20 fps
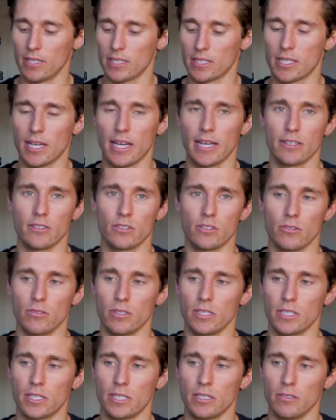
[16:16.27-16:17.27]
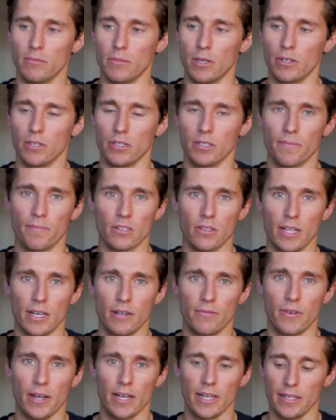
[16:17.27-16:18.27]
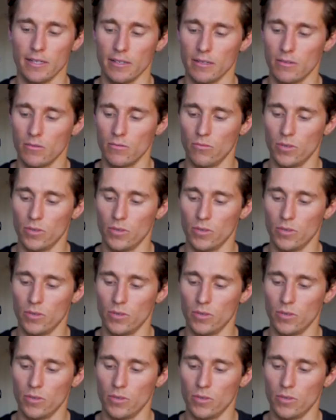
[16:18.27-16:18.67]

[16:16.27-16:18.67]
assigned to the tilt motor so that if I